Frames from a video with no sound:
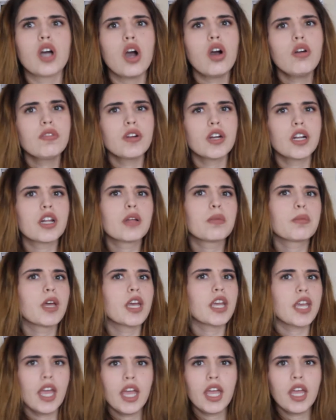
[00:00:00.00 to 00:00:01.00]
over and I'm
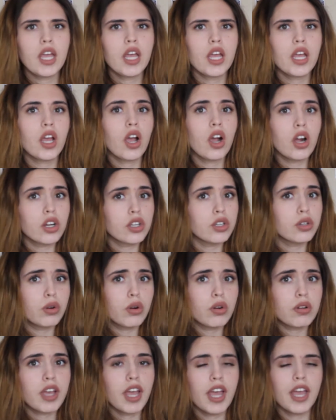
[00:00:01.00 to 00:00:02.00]
like, hey, are you
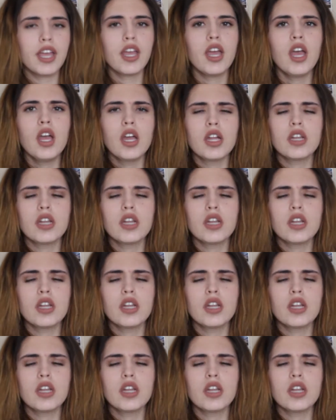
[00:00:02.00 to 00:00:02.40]
okay?